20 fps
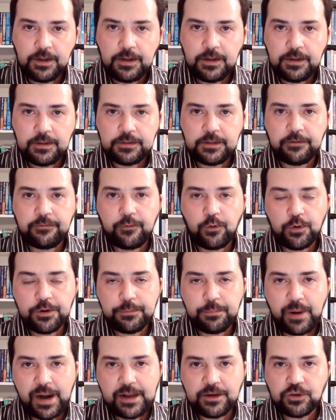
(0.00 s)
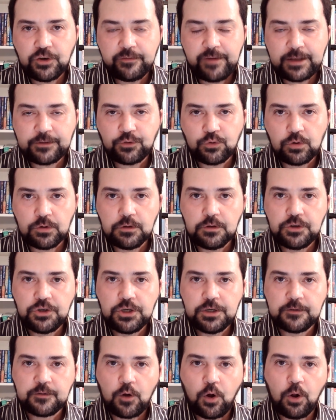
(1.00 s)
The fourth branch of astrology
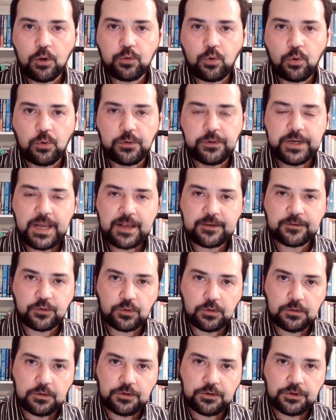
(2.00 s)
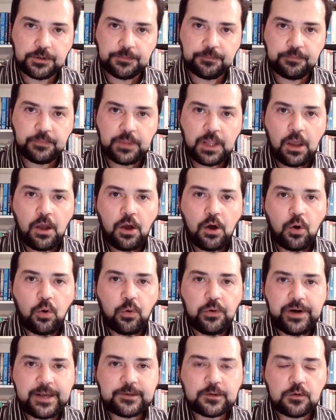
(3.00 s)
is called Hori astrology.
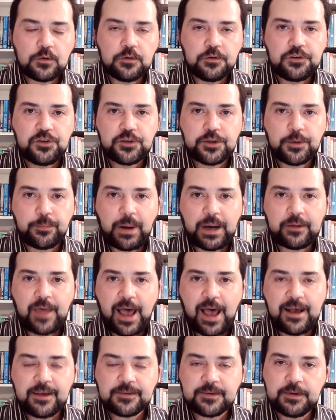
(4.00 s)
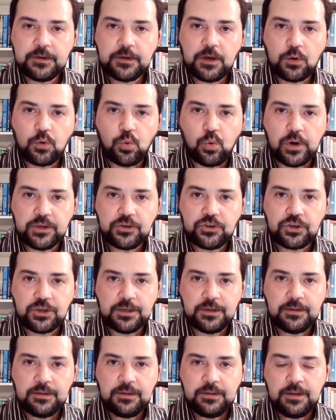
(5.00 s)
Hori astrology is about asking a
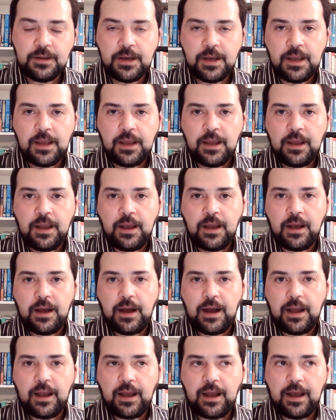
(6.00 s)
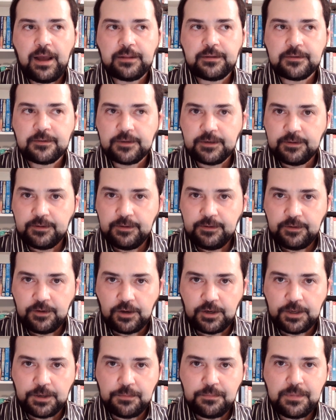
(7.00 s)
question at a certain
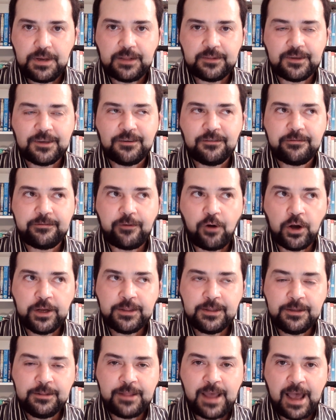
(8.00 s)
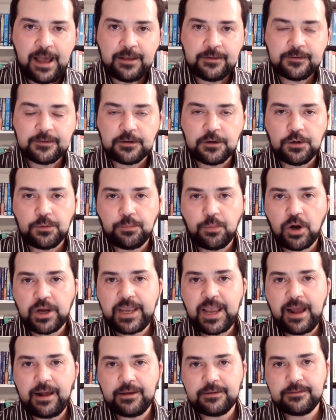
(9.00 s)
time and then finding the answer by
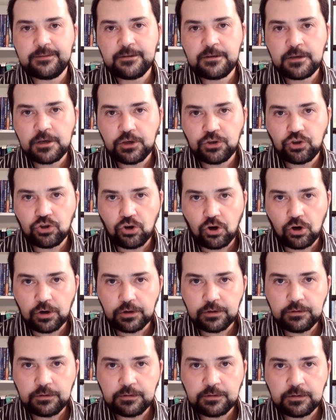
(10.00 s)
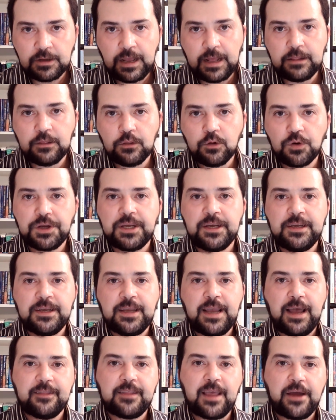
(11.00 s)
casting a chart and looking
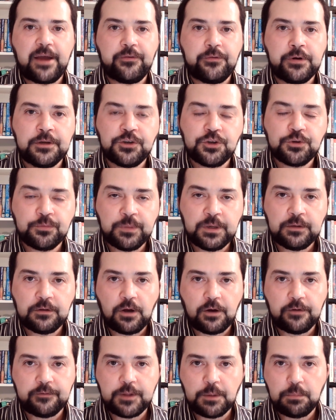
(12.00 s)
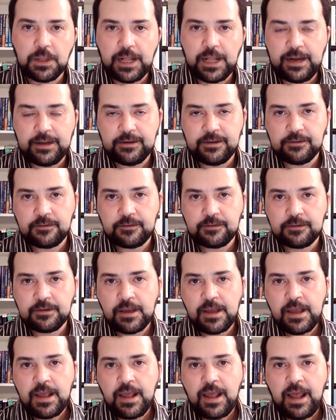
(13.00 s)
at the arrangement of the planets
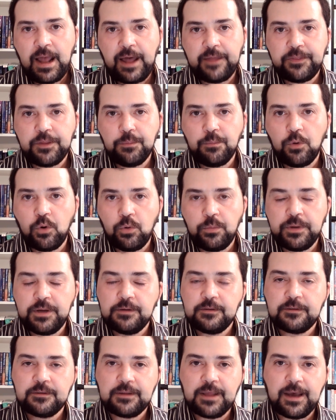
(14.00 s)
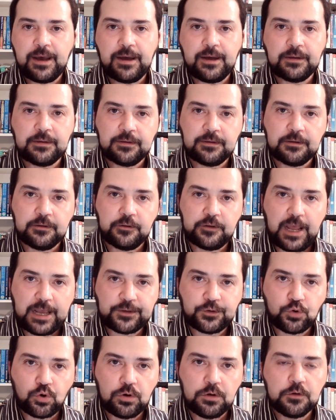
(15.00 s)
at the moment that the
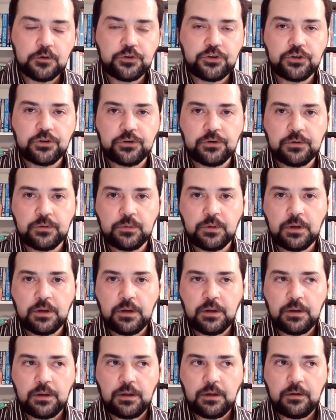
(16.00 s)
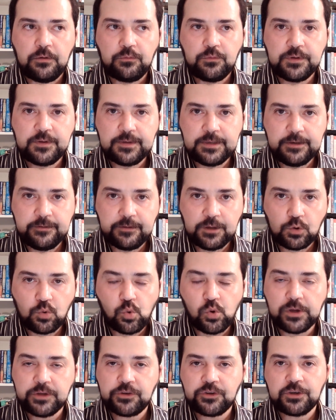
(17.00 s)
astrologer received the
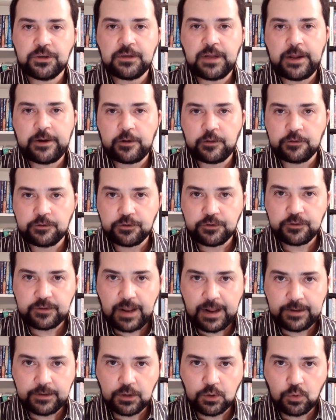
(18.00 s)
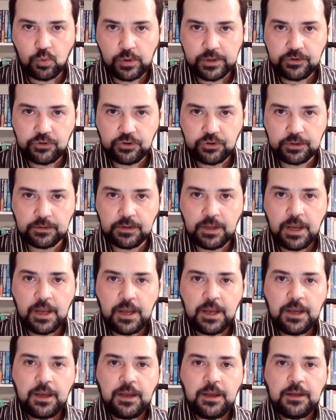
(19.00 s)
question and understand the question.
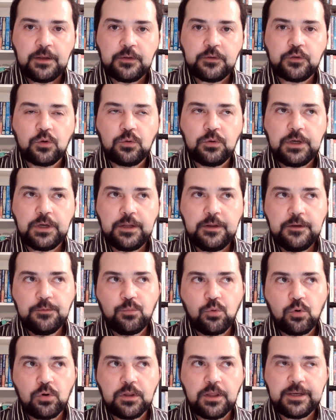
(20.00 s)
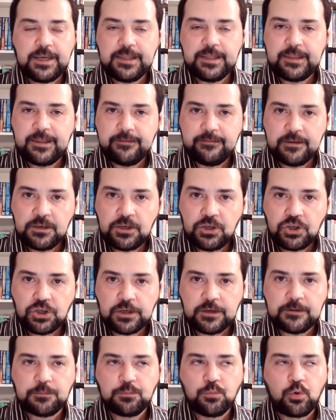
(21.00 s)
So it is more like a divination.
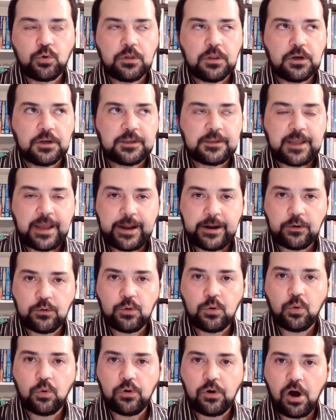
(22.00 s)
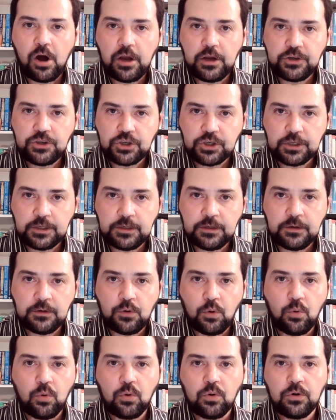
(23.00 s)
It's more like tarot or I Ching
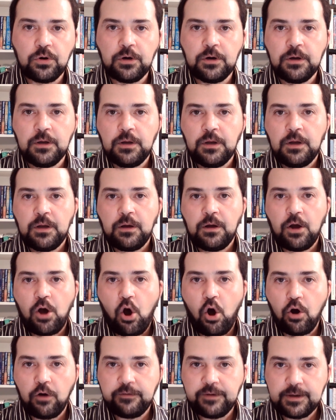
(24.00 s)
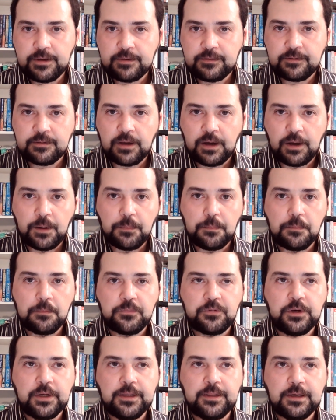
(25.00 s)
or Hafez
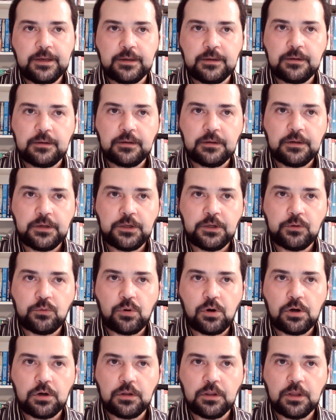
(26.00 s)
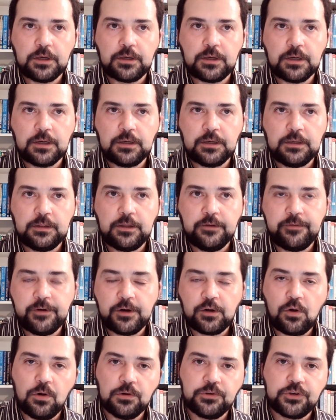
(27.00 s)
reading in Iran. Like in different
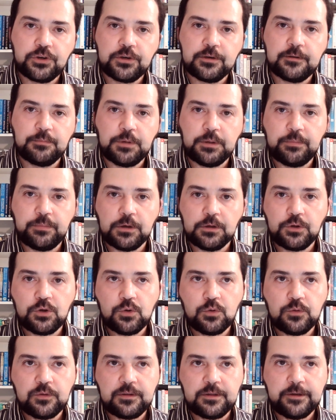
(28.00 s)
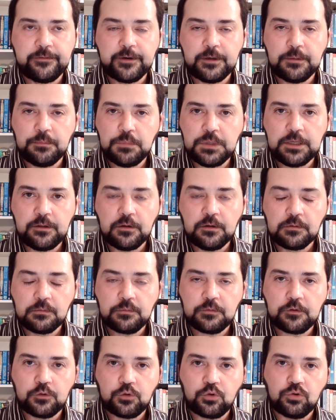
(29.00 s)
cultures, people use different
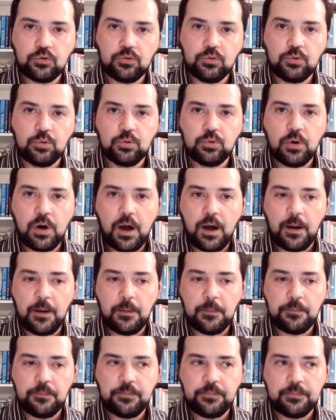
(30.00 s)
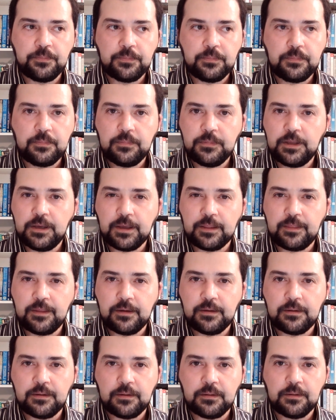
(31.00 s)
mediums to get
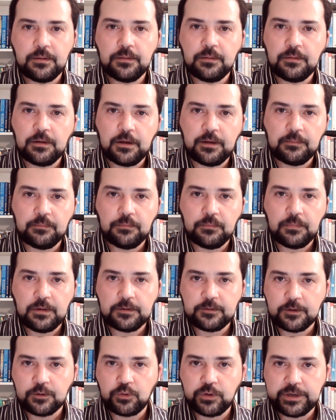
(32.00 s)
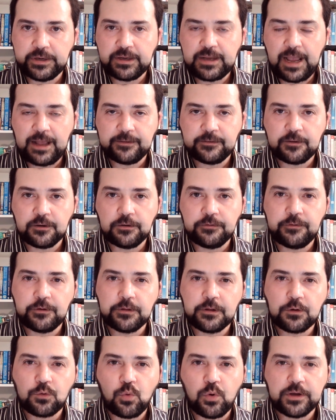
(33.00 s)
the esoteric answer for their
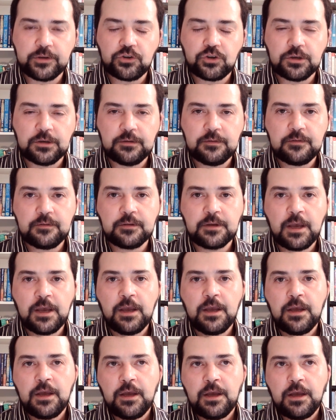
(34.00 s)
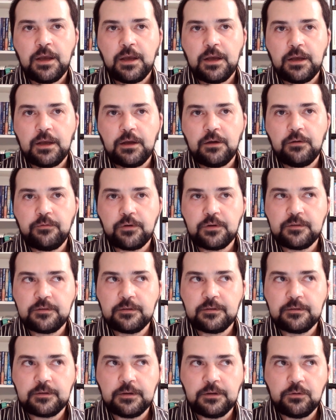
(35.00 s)
questions. For
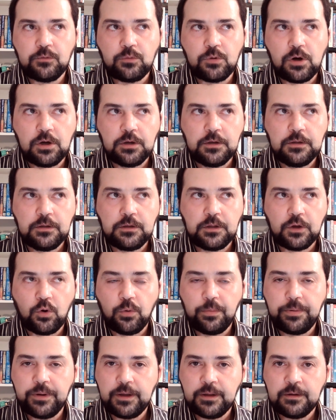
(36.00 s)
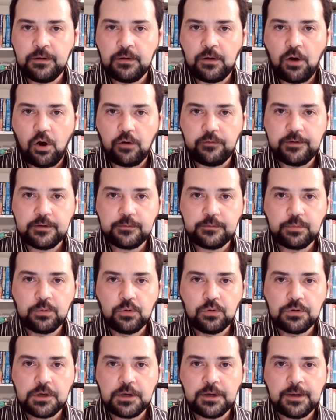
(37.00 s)
instance, in Iran, they open Hafez
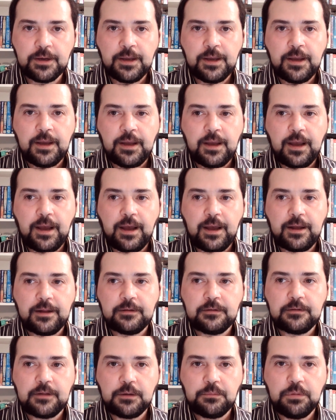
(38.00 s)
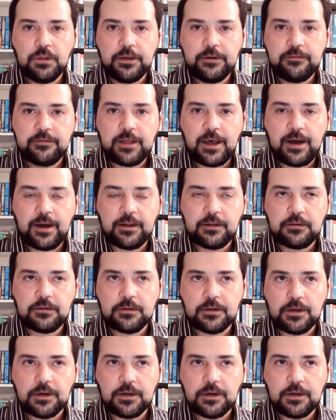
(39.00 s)
book, and they believe that